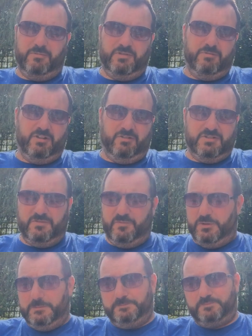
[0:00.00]
They were doing lots of
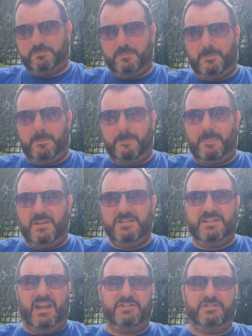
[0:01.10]

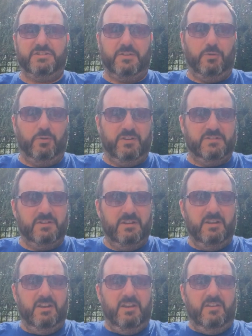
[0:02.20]
sketches of all these
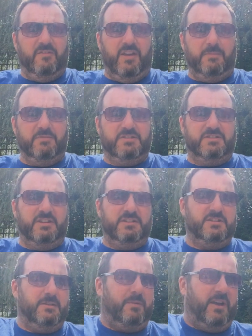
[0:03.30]
famous
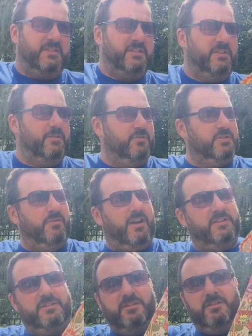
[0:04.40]
things in the past, and they also
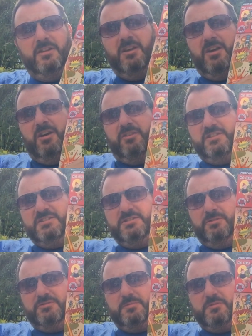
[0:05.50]
had on his
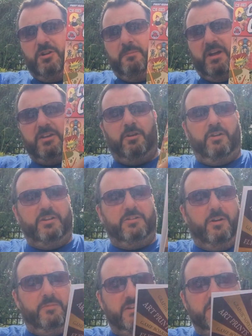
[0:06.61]
store some Combat Colin
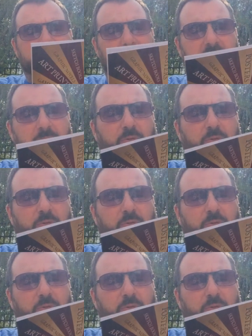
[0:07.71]
comics, so